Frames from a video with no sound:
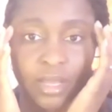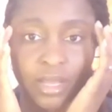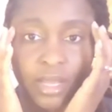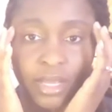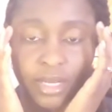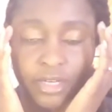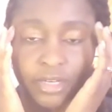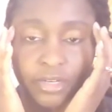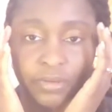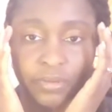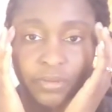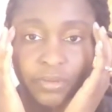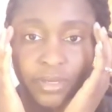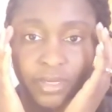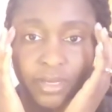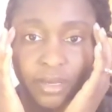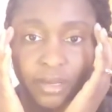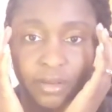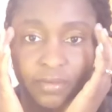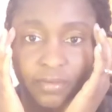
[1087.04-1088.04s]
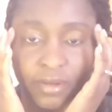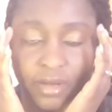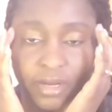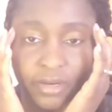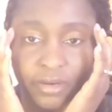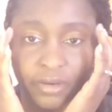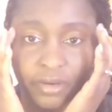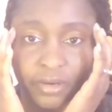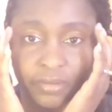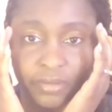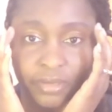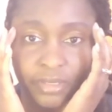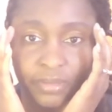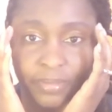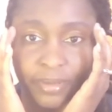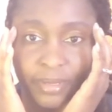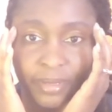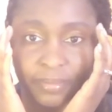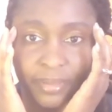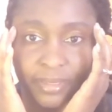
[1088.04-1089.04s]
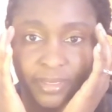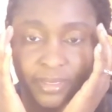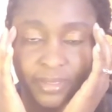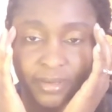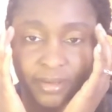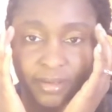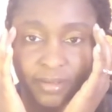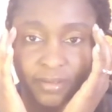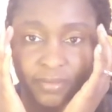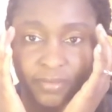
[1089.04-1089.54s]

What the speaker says: I truly love, honor, and respect myself.